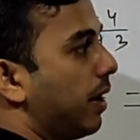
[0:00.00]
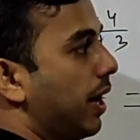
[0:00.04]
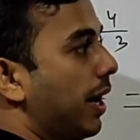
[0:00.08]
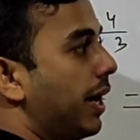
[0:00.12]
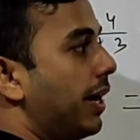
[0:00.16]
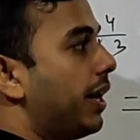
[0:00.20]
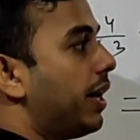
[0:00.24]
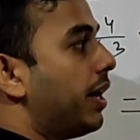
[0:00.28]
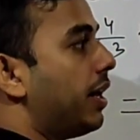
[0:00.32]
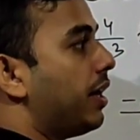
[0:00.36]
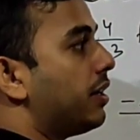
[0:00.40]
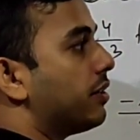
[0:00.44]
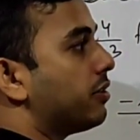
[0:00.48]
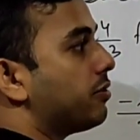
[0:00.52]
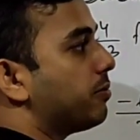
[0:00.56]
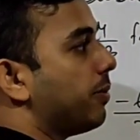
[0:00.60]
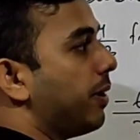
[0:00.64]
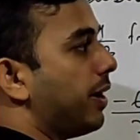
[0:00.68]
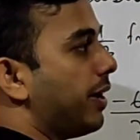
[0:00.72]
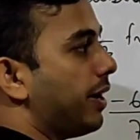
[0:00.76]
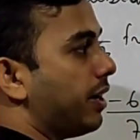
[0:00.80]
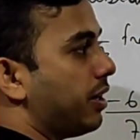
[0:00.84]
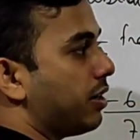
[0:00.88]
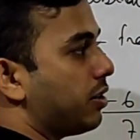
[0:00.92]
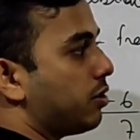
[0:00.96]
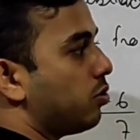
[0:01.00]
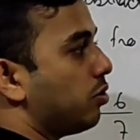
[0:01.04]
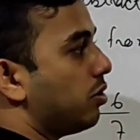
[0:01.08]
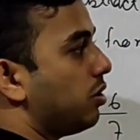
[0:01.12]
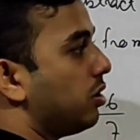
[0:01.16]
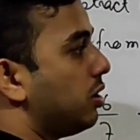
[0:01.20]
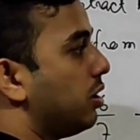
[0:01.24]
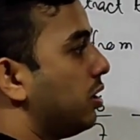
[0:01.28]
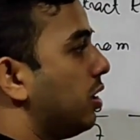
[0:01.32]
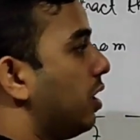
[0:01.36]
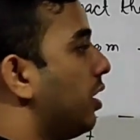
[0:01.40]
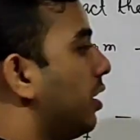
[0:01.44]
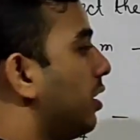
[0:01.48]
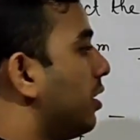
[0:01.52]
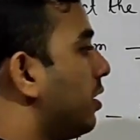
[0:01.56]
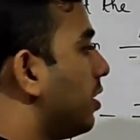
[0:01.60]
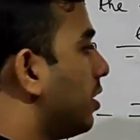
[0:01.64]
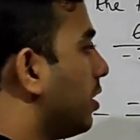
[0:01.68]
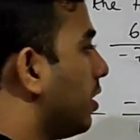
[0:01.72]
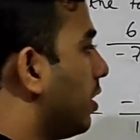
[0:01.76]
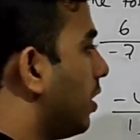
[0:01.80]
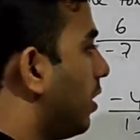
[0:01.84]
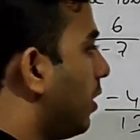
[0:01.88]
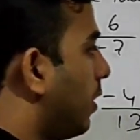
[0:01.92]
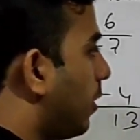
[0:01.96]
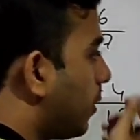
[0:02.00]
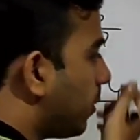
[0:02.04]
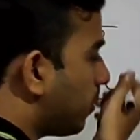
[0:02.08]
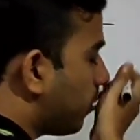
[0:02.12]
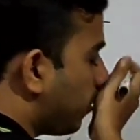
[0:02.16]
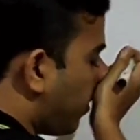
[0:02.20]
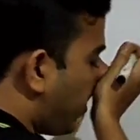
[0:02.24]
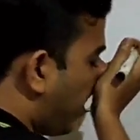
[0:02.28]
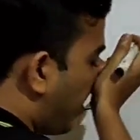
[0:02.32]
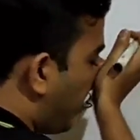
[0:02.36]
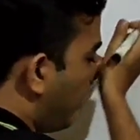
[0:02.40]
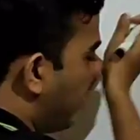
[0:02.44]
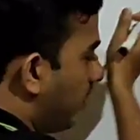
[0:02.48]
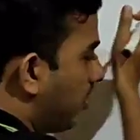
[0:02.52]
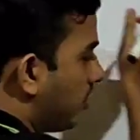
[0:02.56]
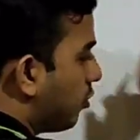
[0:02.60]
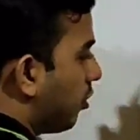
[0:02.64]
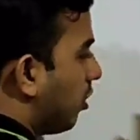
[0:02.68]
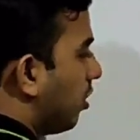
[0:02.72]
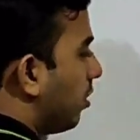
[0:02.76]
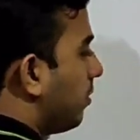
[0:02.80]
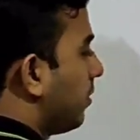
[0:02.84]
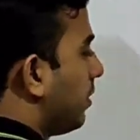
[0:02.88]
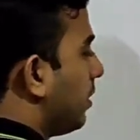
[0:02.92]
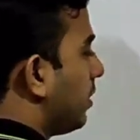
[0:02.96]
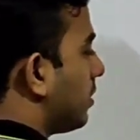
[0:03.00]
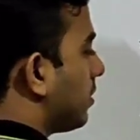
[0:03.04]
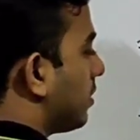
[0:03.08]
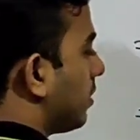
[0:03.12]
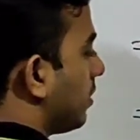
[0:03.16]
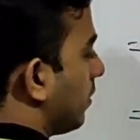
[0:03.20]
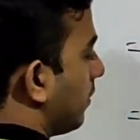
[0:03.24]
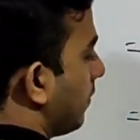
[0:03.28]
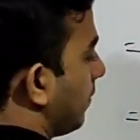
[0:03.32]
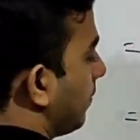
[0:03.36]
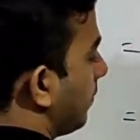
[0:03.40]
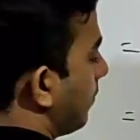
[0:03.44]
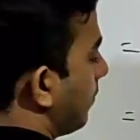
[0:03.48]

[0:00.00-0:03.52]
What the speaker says: minus 28. So how will you solve this?